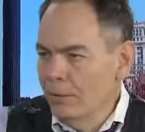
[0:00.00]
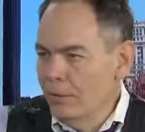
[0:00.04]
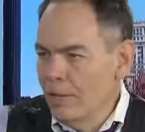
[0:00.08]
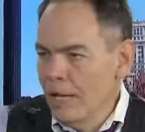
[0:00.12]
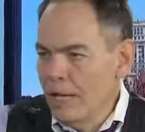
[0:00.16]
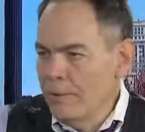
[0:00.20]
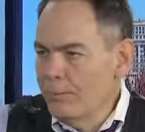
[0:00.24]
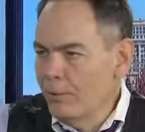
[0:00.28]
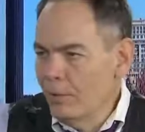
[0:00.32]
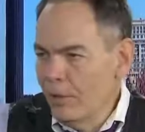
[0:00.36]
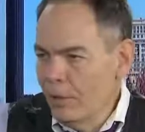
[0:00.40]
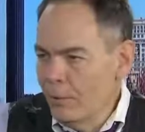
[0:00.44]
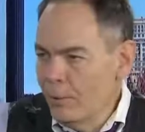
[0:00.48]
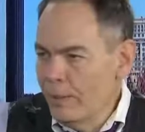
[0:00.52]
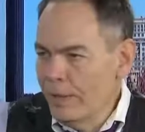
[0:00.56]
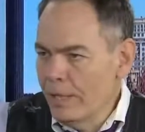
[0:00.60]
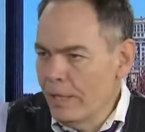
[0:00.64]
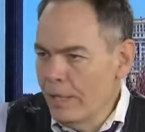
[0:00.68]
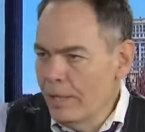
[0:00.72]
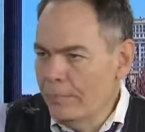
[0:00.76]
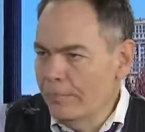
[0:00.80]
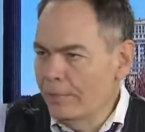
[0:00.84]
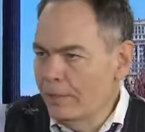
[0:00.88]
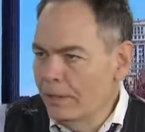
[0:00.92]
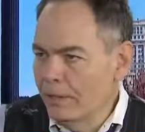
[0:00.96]
When LIBOR
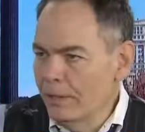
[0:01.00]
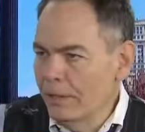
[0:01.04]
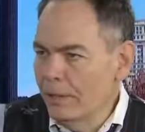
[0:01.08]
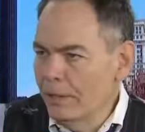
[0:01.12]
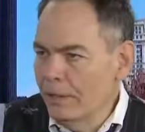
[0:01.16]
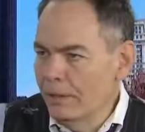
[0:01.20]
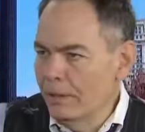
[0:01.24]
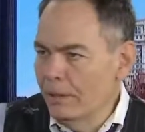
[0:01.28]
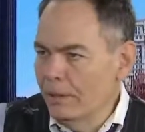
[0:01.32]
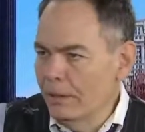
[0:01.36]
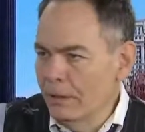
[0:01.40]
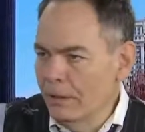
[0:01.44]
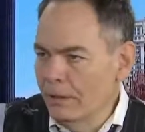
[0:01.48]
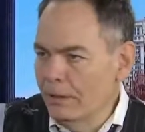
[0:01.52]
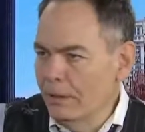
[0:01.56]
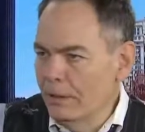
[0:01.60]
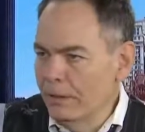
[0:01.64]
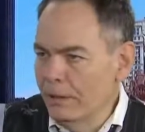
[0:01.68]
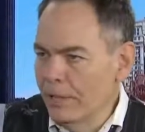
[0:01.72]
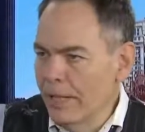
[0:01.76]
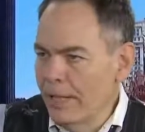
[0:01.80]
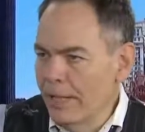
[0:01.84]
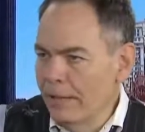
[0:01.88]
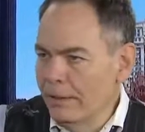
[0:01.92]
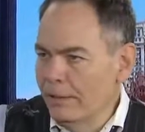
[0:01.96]
went up a
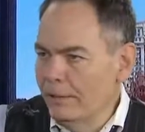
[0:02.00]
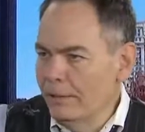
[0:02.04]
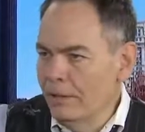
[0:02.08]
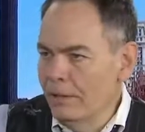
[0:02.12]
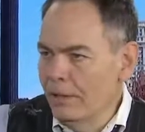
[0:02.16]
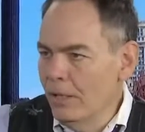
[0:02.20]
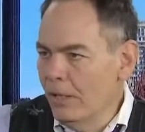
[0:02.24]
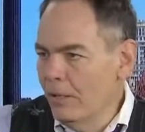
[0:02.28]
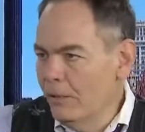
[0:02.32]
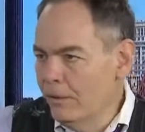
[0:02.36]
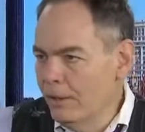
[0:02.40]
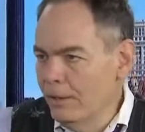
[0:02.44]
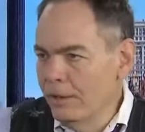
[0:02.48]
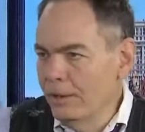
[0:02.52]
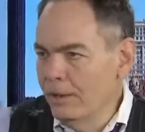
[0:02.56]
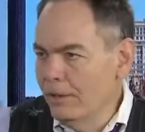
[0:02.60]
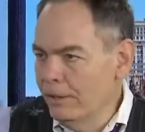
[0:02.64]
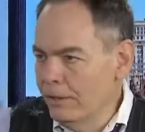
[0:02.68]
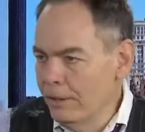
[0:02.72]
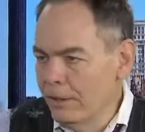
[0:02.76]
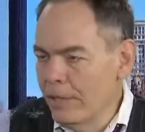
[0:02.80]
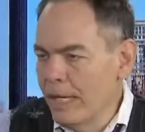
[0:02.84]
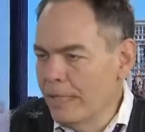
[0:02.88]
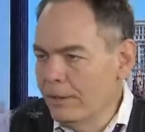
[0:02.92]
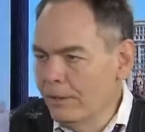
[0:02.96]
lot, and
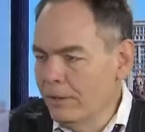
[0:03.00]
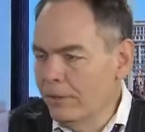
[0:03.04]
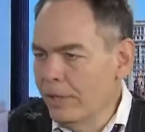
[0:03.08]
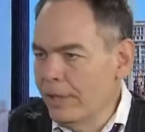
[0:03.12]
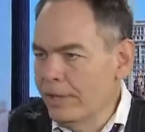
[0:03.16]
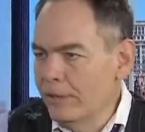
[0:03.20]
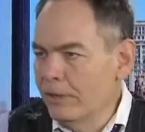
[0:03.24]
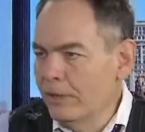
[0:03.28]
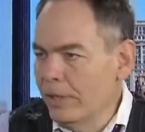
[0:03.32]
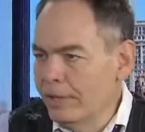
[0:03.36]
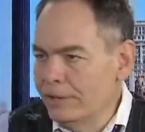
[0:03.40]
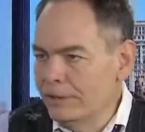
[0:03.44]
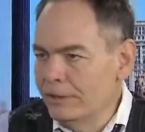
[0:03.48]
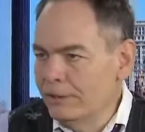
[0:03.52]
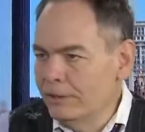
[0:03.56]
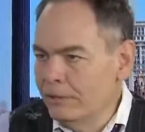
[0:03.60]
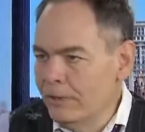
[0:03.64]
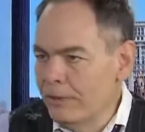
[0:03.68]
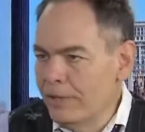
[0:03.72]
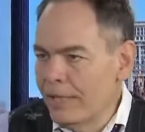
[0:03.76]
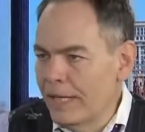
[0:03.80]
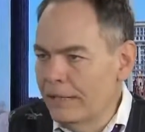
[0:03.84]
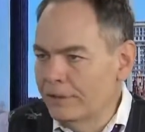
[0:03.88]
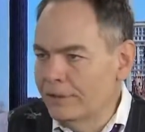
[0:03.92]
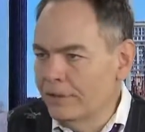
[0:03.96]
the credit crisis in
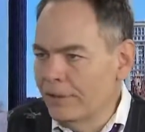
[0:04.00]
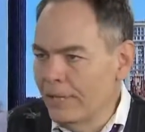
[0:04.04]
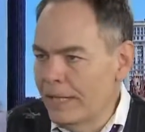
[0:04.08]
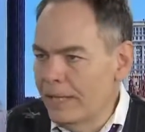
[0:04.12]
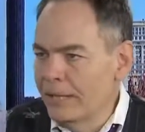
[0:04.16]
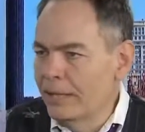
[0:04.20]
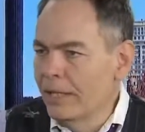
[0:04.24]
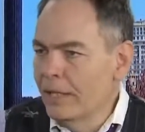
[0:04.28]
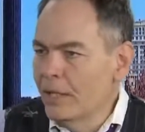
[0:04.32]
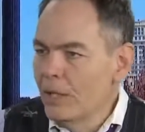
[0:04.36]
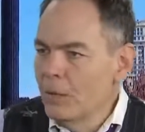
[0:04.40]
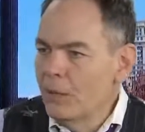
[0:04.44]
2008,